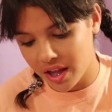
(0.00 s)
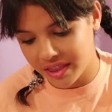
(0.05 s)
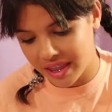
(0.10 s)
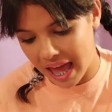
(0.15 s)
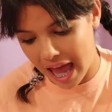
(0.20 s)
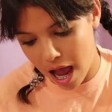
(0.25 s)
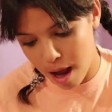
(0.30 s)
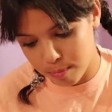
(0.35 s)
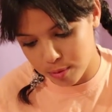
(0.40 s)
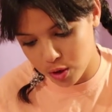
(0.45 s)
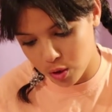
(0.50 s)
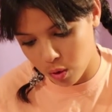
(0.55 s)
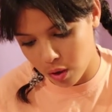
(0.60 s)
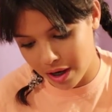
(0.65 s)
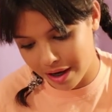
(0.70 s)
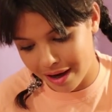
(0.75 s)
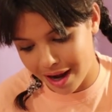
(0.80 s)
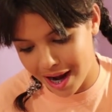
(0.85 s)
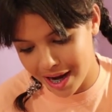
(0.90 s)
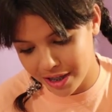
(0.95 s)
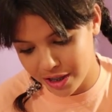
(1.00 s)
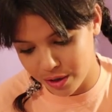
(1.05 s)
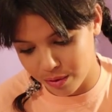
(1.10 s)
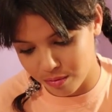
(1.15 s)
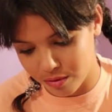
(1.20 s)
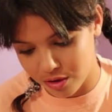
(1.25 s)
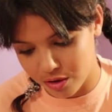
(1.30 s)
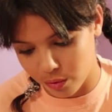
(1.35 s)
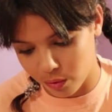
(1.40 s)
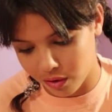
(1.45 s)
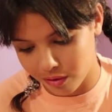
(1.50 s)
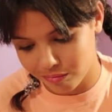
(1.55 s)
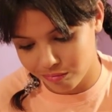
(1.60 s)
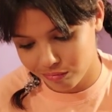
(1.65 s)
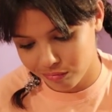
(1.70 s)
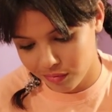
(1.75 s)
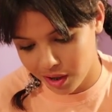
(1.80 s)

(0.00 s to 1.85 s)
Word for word: got the App Store and iTunes Store.